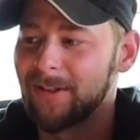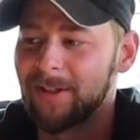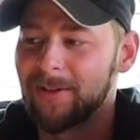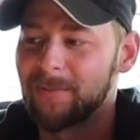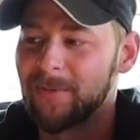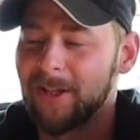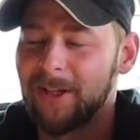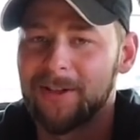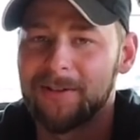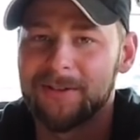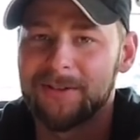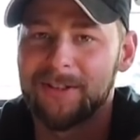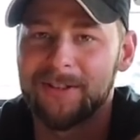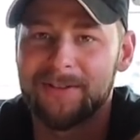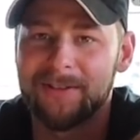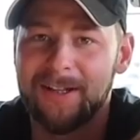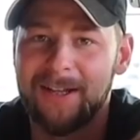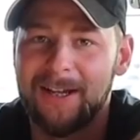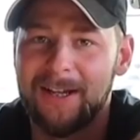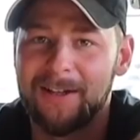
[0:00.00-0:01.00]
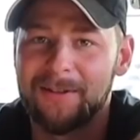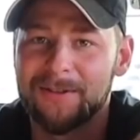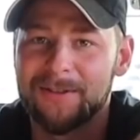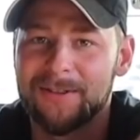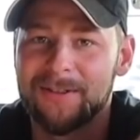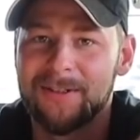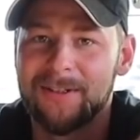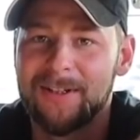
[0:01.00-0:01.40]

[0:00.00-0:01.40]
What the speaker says: Anybody else in the house.